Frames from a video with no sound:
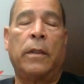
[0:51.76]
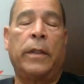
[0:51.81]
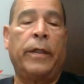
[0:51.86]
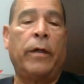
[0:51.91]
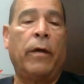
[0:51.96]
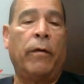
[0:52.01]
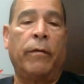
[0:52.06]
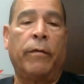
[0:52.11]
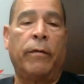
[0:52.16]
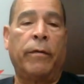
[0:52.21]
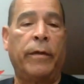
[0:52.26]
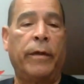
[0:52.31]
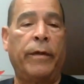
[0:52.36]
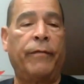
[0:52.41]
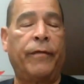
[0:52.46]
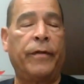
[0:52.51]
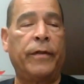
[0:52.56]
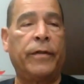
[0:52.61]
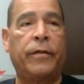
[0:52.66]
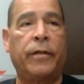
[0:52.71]

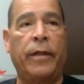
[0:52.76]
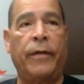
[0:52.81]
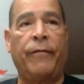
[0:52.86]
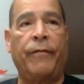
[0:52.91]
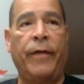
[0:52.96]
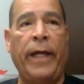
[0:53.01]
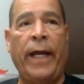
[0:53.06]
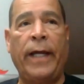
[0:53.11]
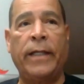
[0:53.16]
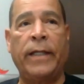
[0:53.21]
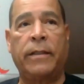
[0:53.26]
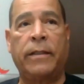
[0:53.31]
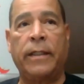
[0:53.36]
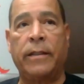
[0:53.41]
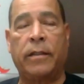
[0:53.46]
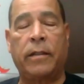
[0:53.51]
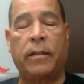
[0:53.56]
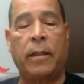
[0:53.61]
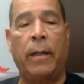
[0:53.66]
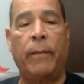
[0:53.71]
if he has
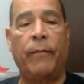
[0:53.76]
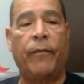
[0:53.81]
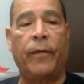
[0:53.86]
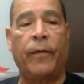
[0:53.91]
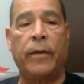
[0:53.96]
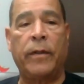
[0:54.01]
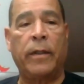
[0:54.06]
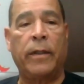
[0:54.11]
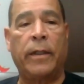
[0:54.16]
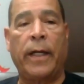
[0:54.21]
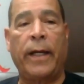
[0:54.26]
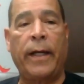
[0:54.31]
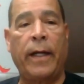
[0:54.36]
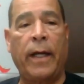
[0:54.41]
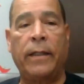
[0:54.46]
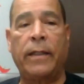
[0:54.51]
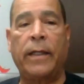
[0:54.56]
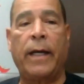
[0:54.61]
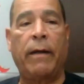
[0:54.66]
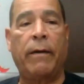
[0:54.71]
discomfort
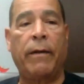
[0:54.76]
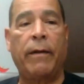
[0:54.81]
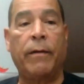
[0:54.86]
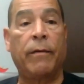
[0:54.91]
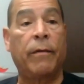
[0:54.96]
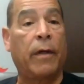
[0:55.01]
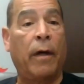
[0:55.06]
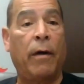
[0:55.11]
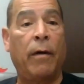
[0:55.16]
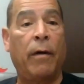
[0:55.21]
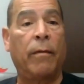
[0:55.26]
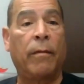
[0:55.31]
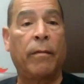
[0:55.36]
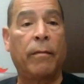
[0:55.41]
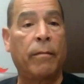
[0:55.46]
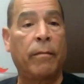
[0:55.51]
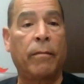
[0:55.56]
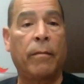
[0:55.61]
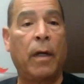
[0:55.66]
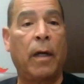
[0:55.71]
today, I doubt he'll go.
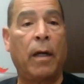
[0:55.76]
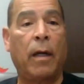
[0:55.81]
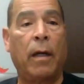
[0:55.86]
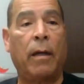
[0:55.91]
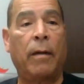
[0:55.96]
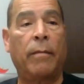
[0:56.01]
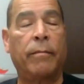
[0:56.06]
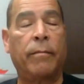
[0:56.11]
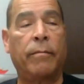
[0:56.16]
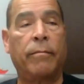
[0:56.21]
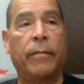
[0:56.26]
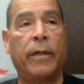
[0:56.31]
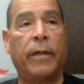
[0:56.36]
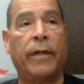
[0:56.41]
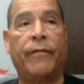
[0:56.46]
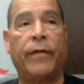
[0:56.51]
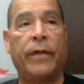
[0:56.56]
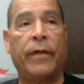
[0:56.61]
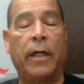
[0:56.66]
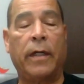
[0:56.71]

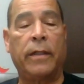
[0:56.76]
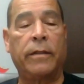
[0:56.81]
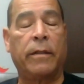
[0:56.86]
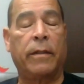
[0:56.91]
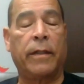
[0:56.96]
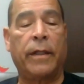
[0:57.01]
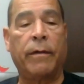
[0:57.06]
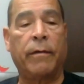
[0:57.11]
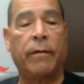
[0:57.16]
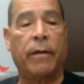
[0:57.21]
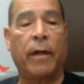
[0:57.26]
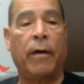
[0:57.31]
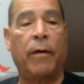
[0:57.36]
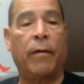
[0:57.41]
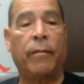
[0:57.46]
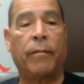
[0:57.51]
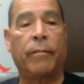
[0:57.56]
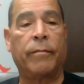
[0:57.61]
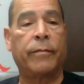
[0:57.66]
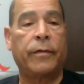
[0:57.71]
But if he doesn't, he'll
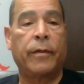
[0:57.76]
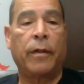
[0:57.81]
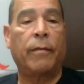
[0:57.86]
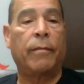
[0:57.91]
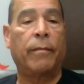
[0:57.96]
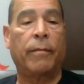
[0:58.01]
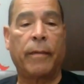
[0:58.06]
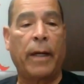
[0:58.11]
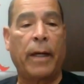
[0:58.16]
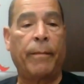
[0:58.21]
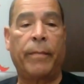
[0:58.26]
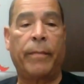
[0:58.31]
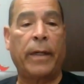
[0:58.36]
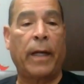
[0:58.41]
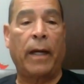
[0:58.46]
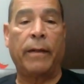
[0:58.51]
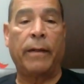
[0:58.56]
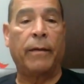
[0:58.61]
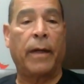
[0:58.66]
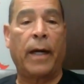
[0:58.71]
go. So,
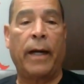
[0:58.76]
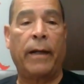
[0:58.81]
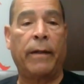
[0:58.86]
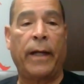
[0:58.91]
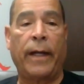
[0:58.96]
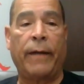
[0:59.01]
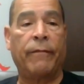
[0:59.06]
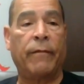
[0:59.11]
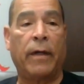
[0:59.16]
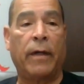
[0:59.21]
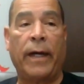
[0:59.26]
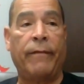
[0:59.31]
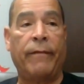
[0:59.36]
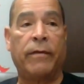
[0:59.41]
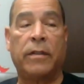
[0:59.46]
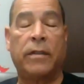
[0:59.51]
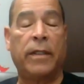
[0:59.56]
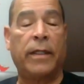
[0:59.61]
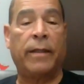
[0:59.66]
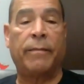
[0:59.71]
but I
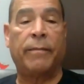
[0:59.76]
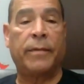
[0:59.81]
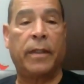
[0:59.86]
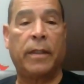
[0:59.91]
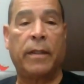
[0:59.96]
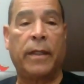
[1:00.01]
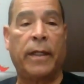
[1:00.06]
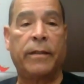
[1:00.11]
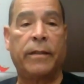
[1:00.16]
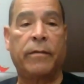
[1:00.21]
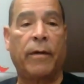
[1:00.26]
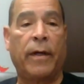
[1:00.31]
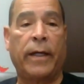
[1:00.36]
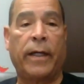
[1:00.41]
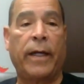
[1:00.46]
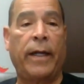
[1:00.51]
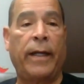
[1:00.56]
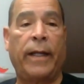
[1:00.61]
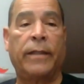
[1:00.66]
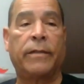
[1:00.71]
haven't seen him today, so
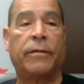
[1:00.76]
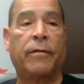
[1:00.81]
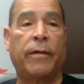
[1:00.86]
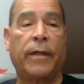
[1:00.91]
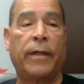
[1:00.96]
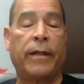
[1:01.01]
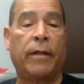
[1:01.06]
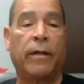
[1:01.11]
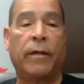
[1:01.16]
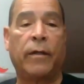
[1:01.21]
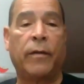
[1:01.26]
I can't answer that